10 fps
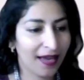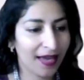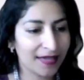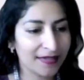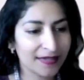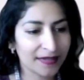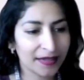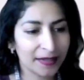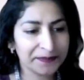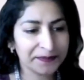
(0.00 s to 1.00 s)
And
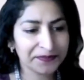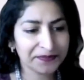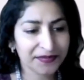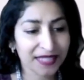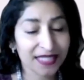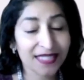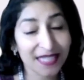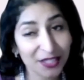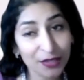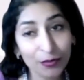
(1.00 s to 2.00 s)

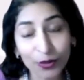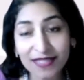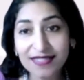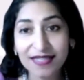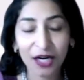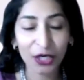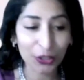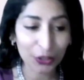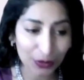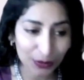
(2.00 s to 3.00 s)
testimonials are
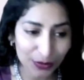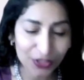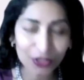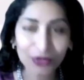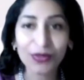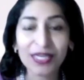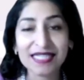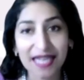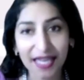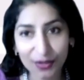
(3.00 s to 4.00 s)
huge. You
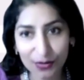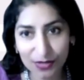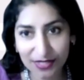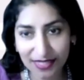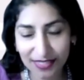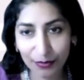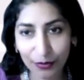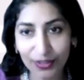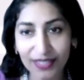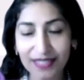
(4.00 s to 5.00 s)
can take those
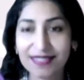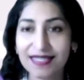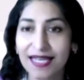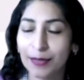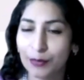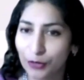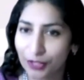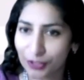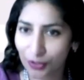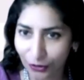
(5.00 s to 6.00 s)
testimonials and
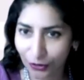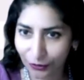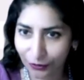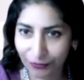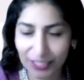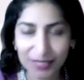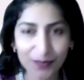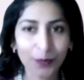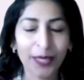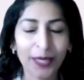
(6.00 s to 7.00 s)
put it on your
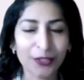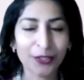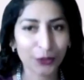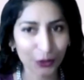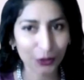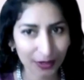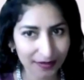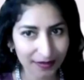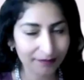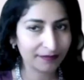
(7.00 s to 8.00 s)
Facebook page or your
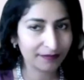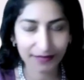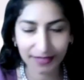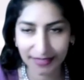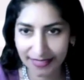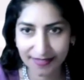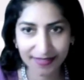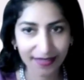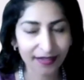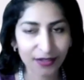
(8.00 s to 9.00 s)

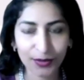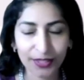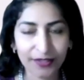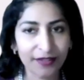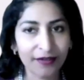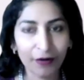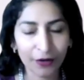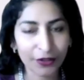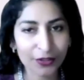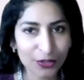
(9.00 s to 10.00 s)
LinkedIn, Twitter, or
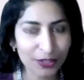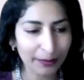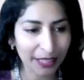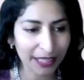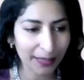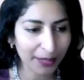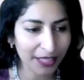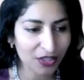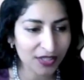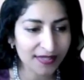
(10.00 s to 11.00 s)
your social media
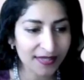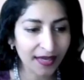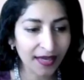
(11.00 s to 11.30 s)
pages